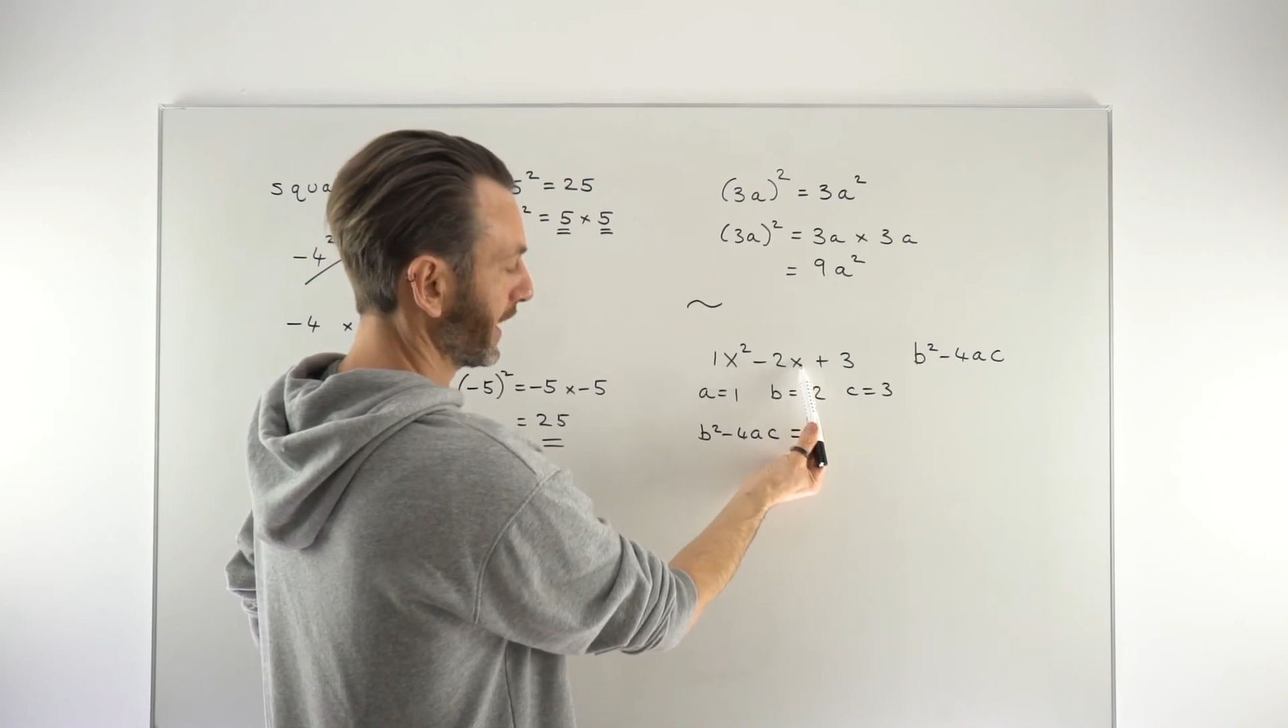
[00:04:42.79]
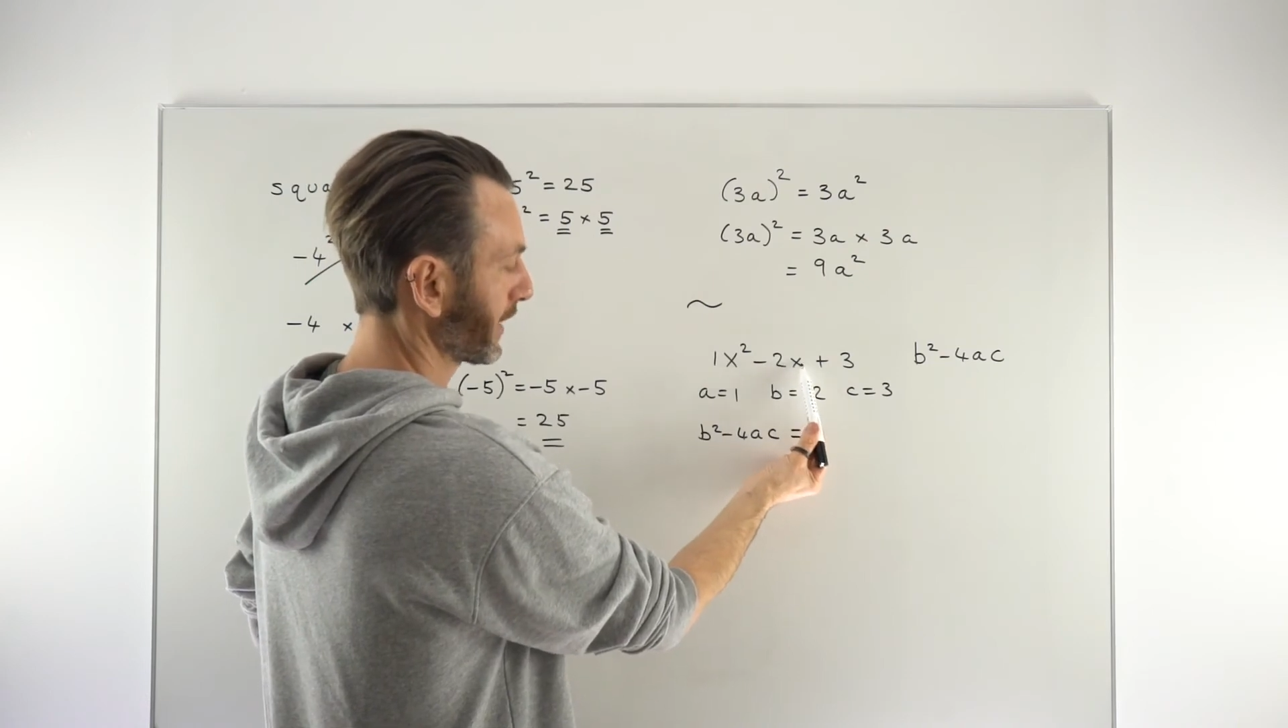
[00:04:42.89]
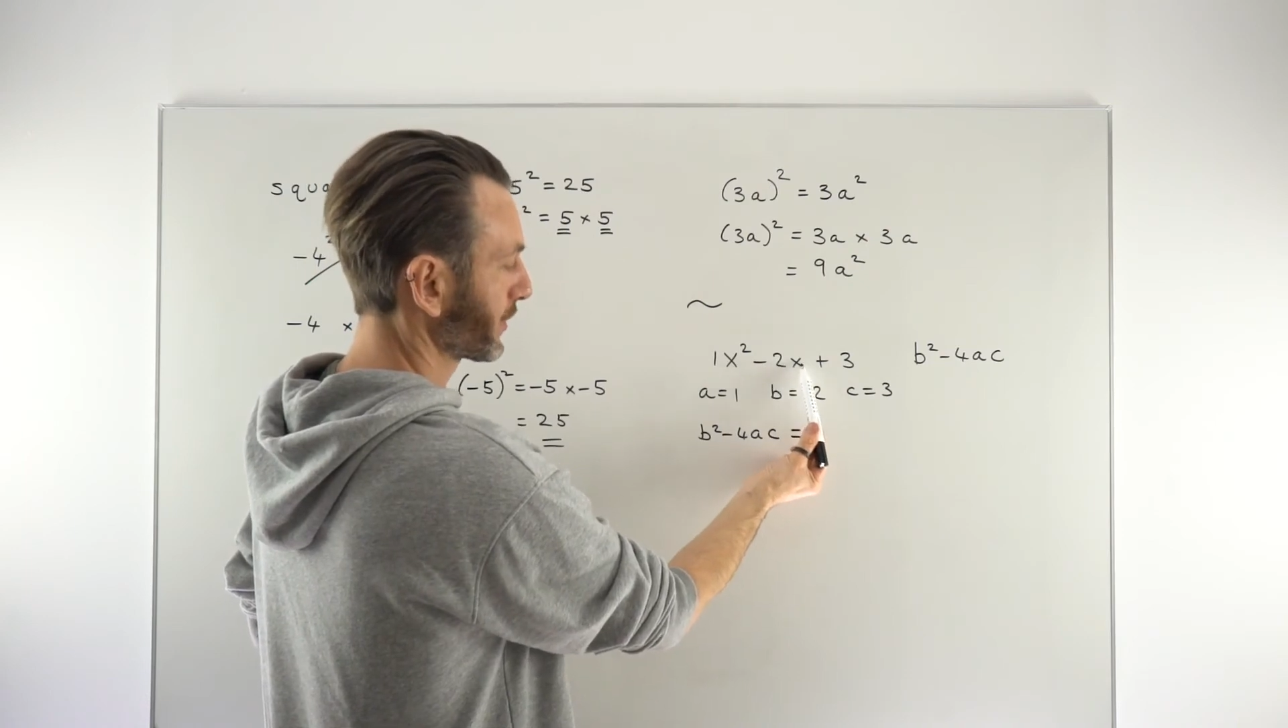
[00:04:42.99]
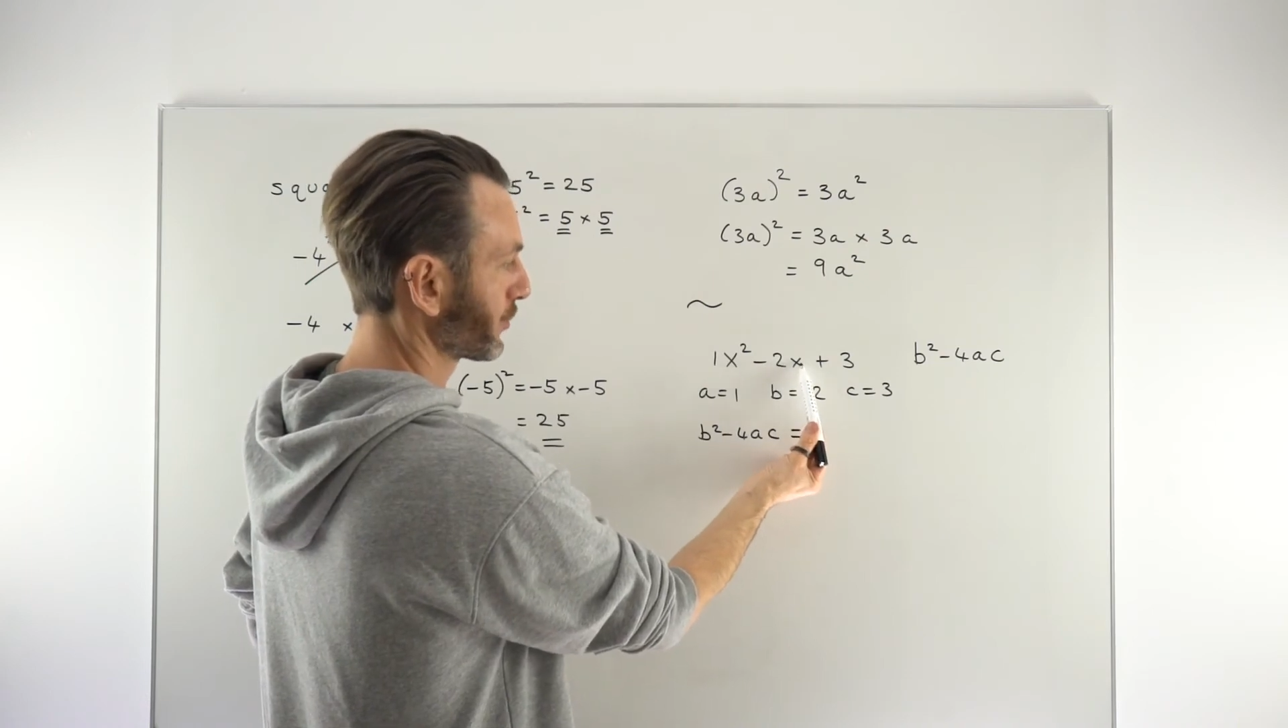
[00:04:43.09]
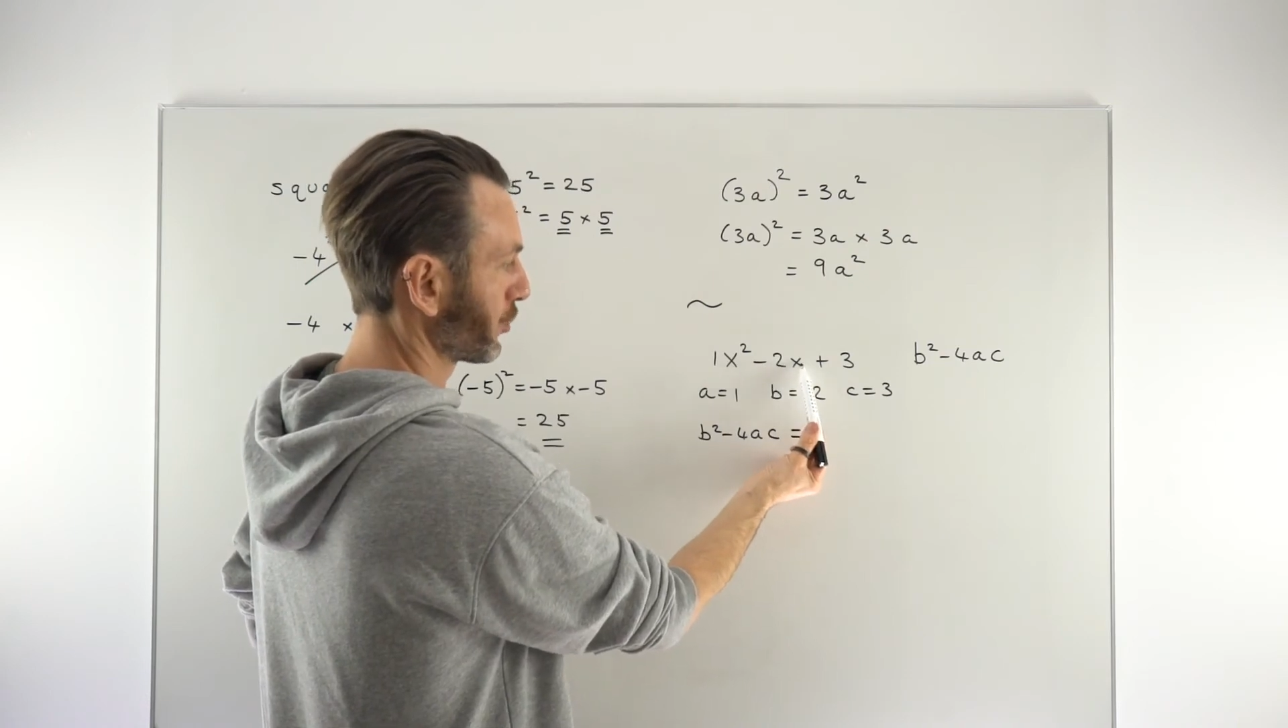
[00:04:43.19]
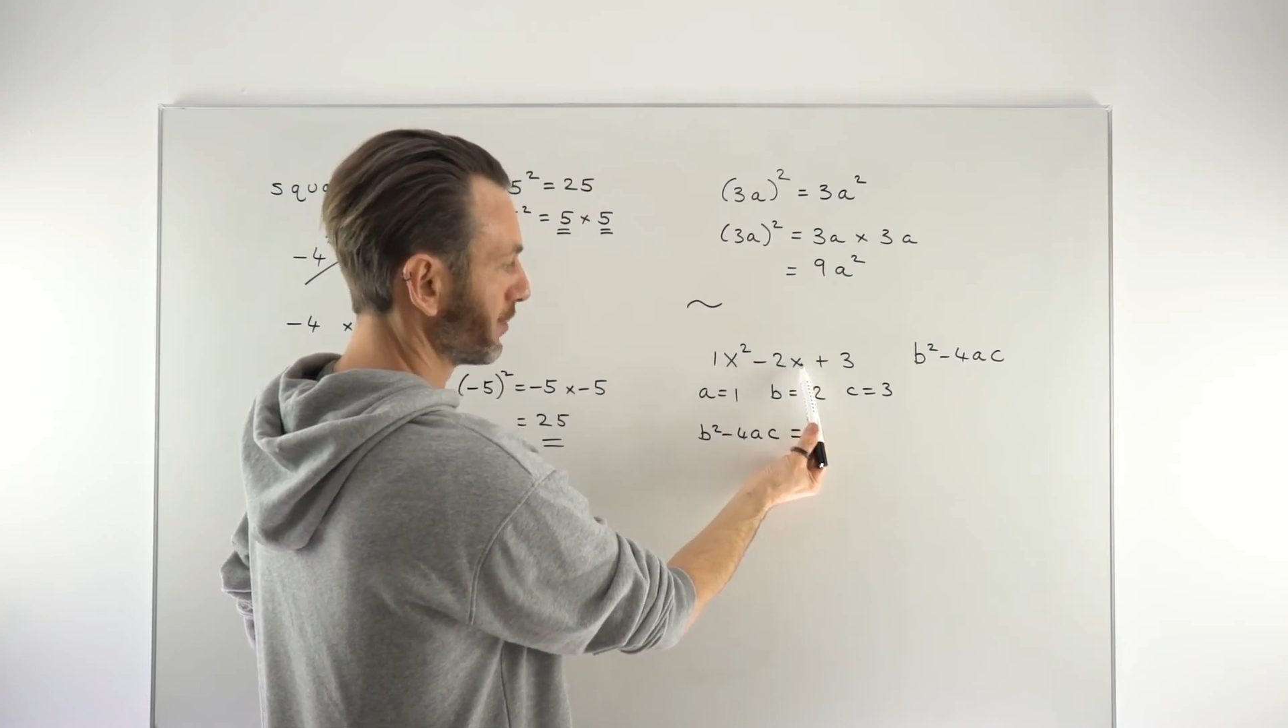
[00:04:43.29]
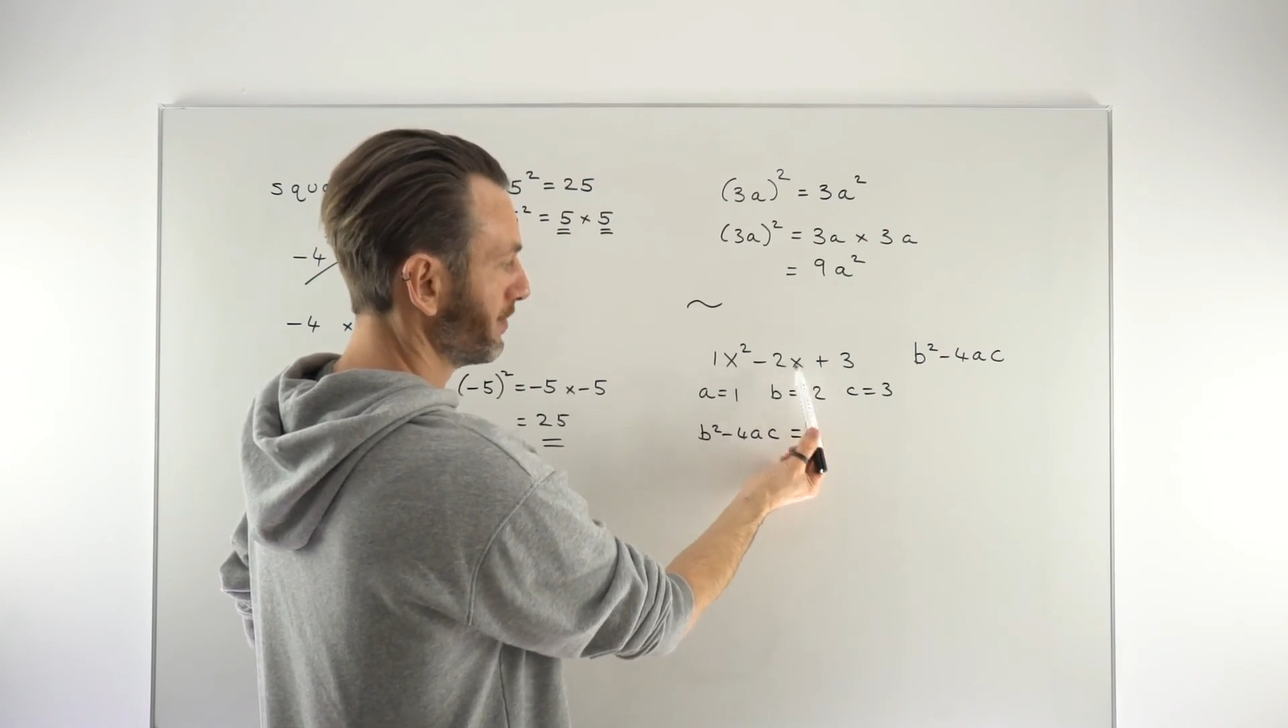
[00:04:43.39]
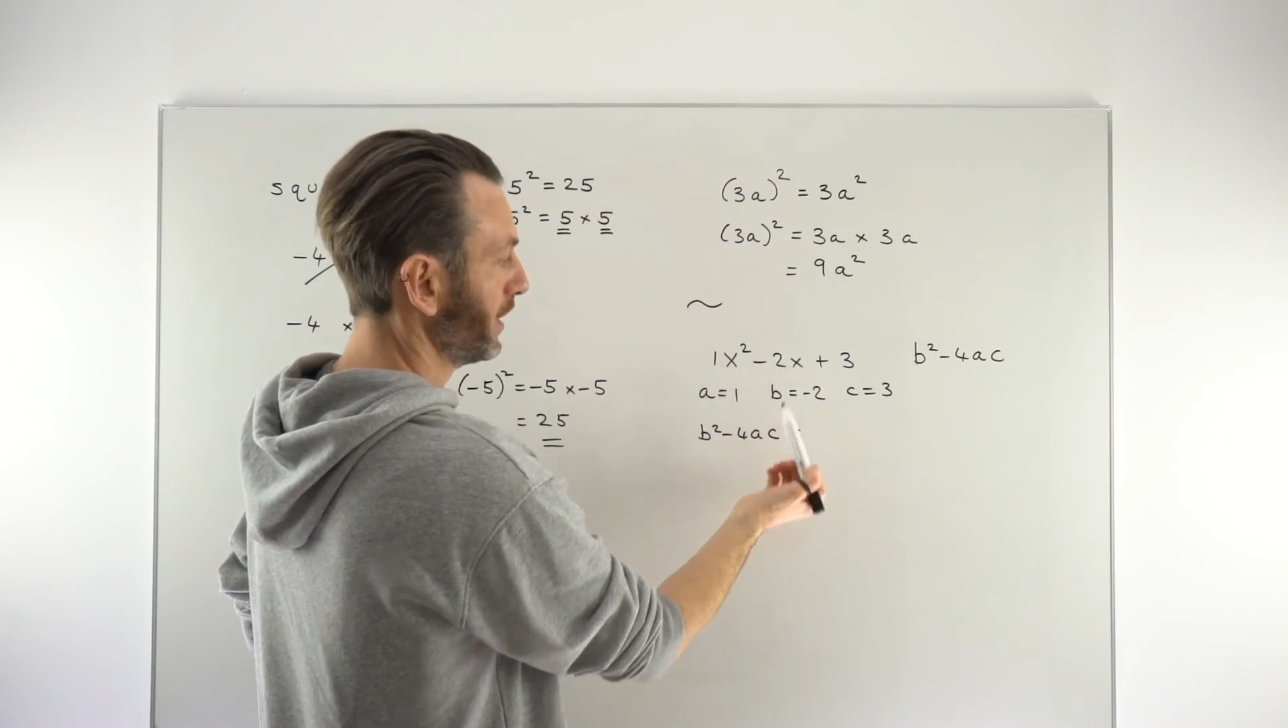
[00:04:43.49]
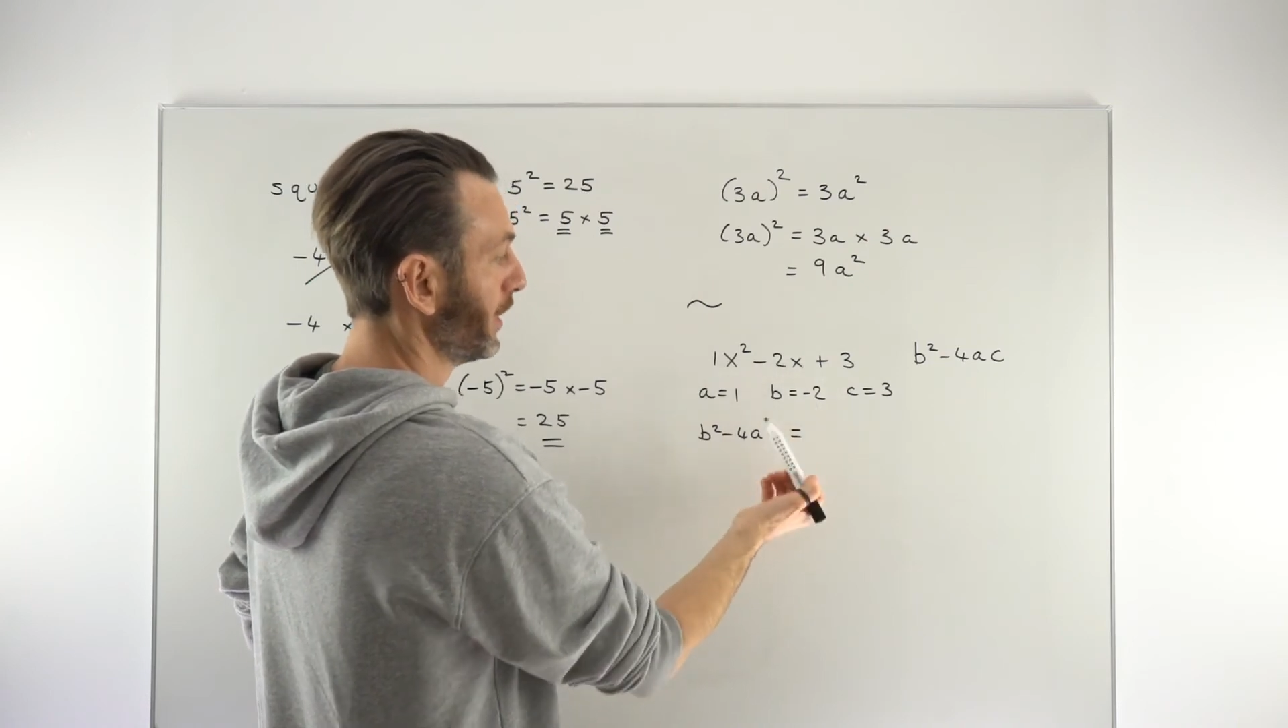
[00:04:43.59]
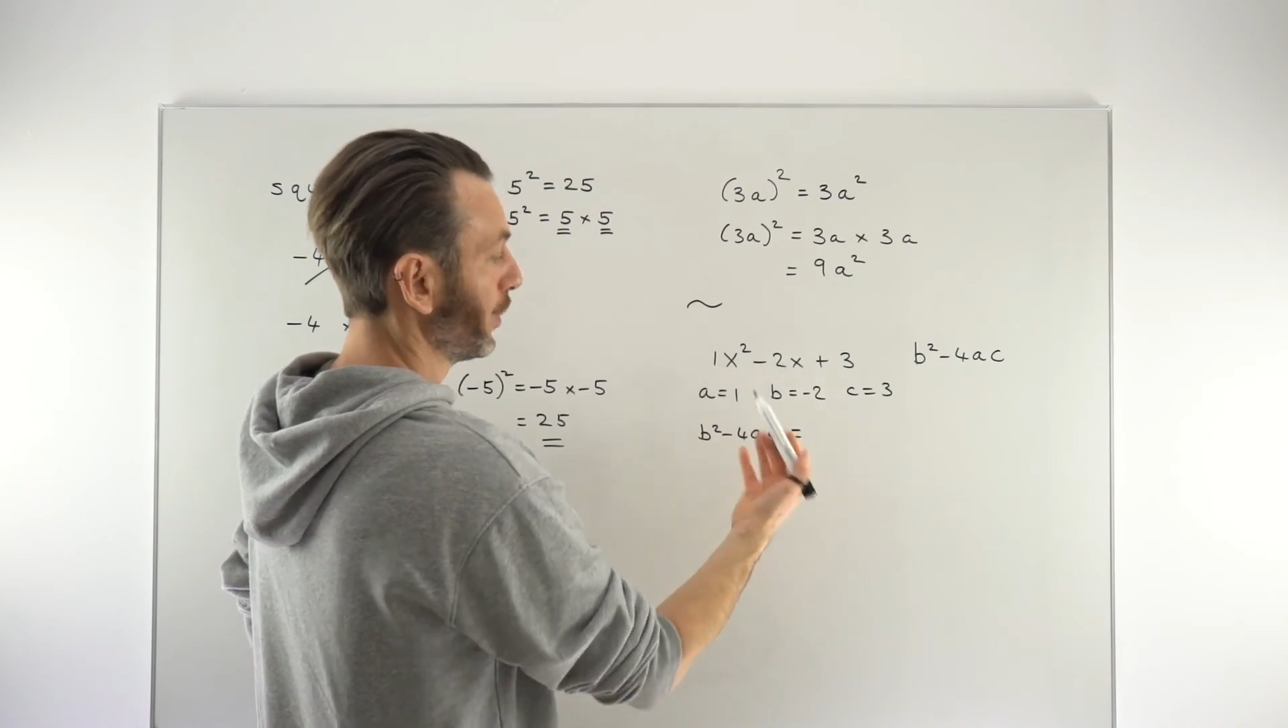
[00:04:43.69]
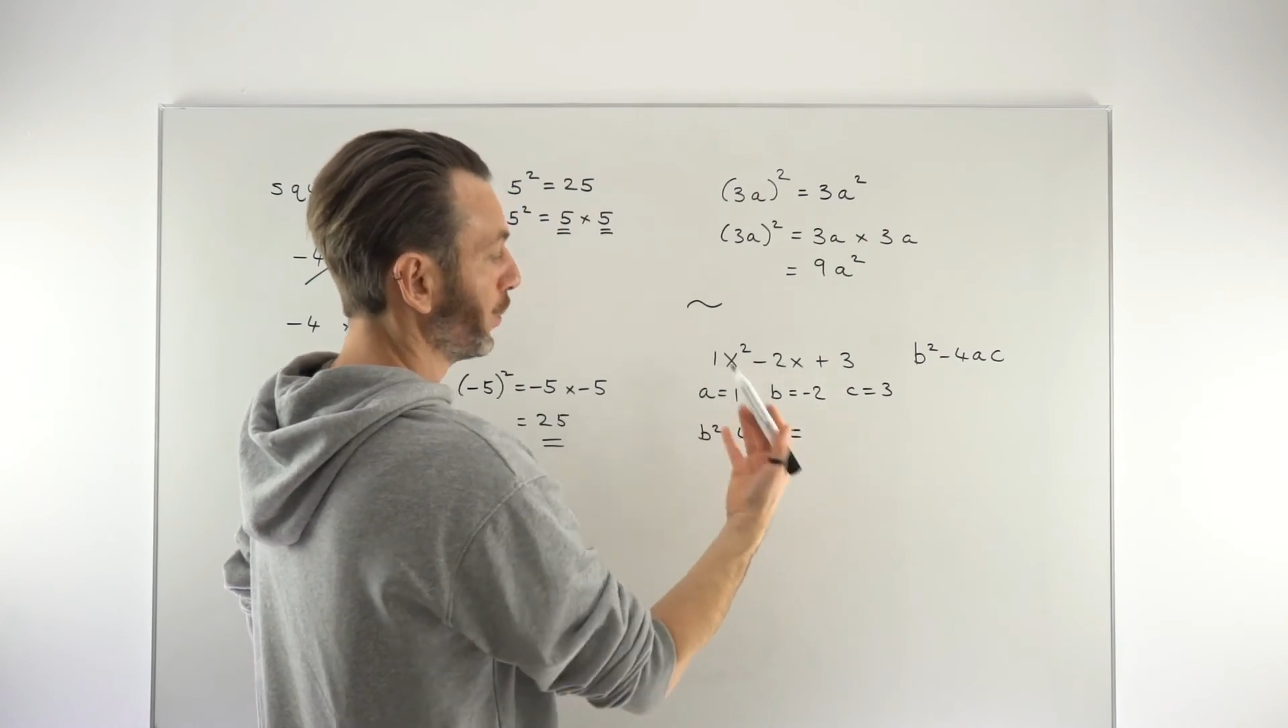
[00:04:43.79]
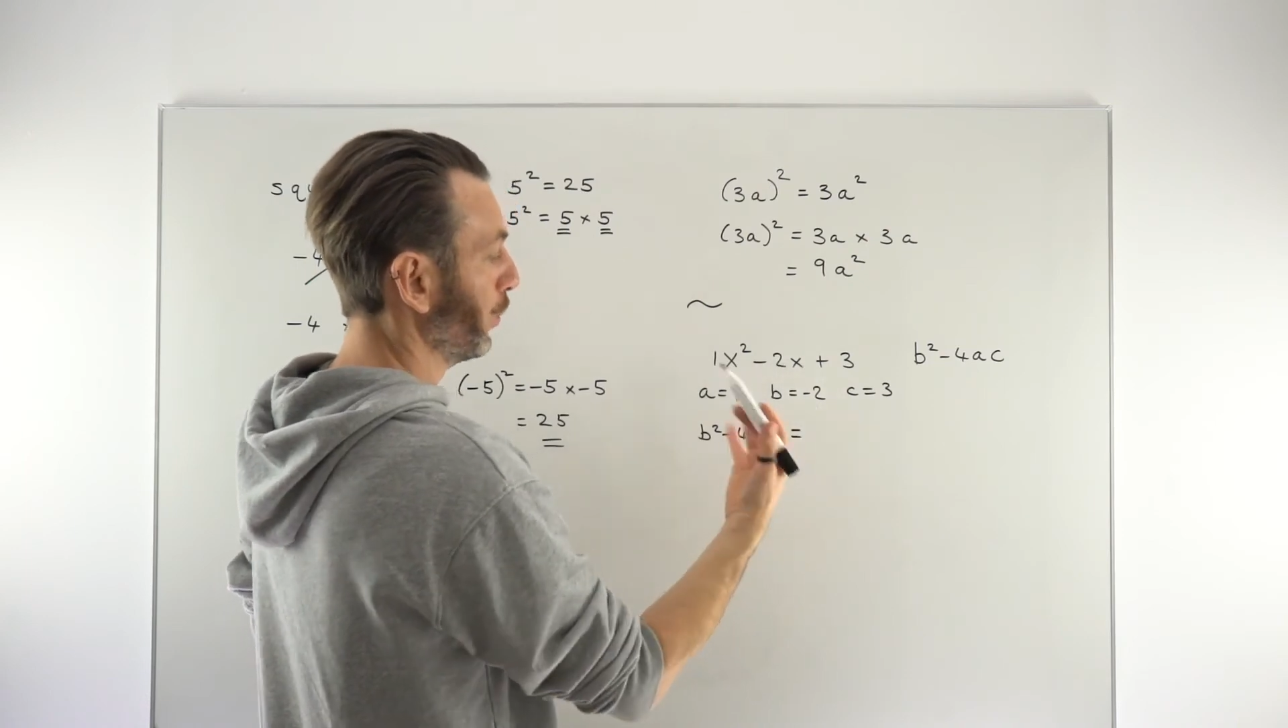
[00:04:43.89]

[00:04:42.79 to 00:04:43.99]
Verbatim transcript: x term,